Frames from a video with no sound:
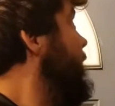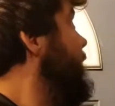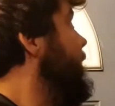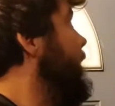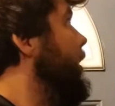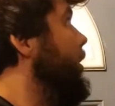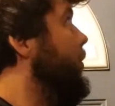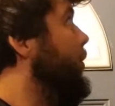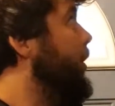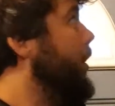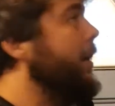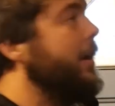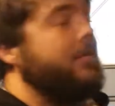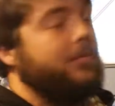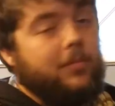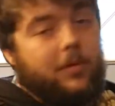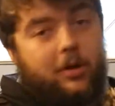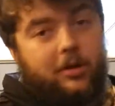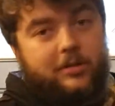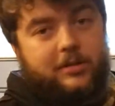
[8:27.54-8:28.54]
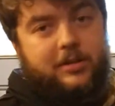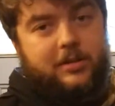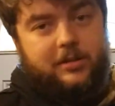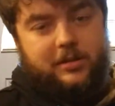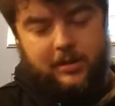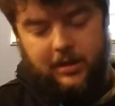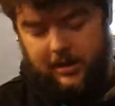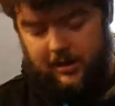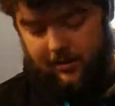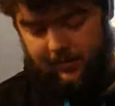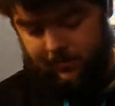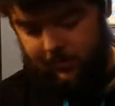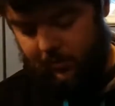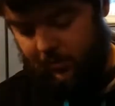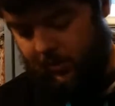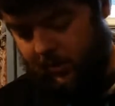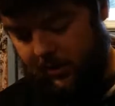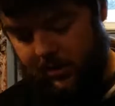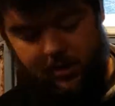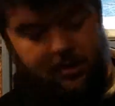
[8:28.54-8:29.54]
Now, the one I'm most excited
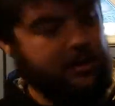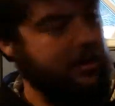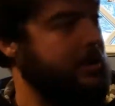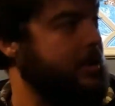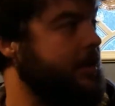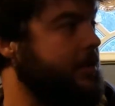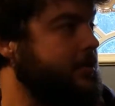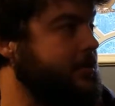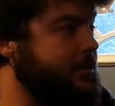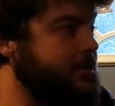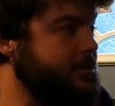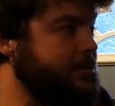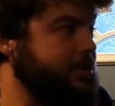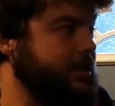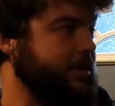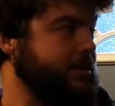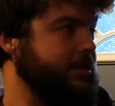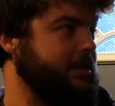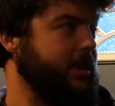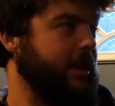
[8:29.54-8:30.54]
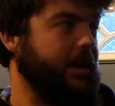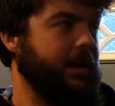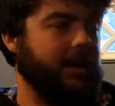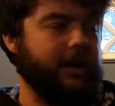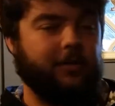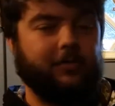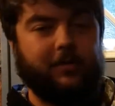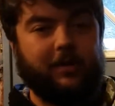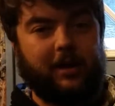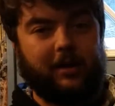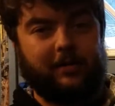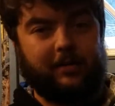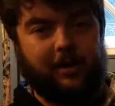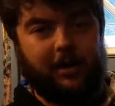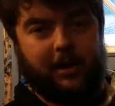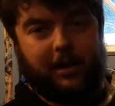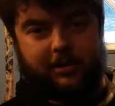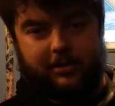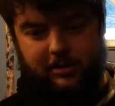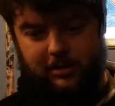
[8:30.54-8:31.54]
for, which I just got, I have yet to
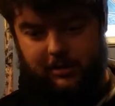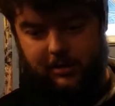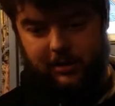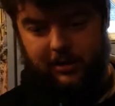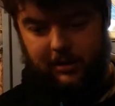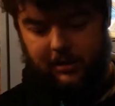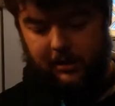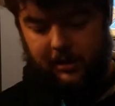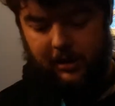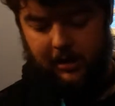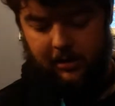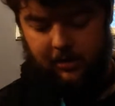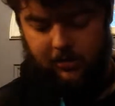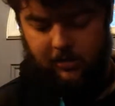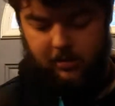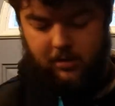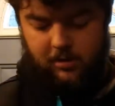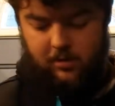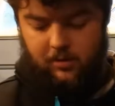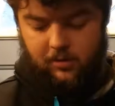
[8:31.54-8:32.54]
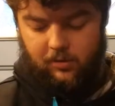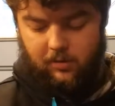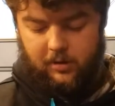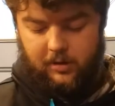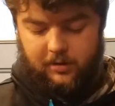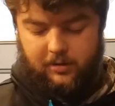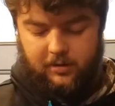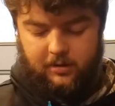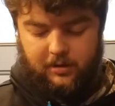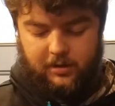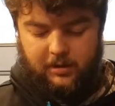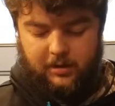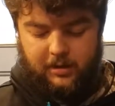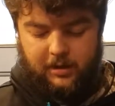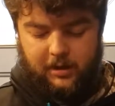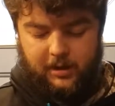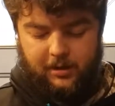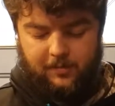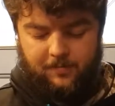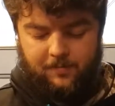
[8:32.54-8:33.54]
actually get it out or anything like
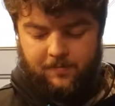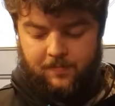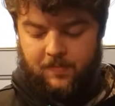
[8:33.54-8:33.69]
that,